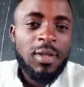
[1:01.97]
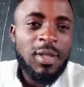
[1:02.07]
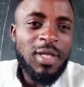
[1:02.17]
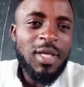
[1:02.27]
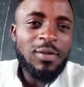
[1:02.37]

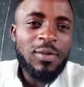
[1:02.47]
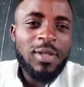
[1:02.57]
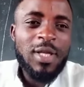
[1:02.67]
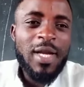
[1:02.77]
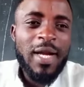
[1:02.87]
Zergens will
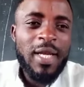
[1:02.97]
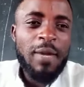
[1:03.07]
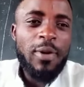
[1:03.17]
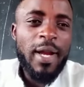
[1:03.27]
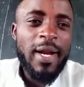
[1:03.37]
say that
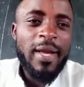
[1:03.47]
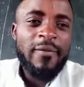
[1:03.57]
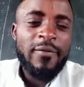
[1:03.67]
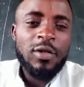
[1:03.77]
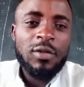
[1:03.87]
tabular line
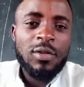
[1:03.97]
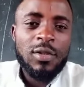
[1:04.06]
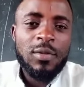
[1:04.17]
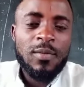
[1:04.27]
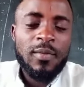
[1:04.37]
features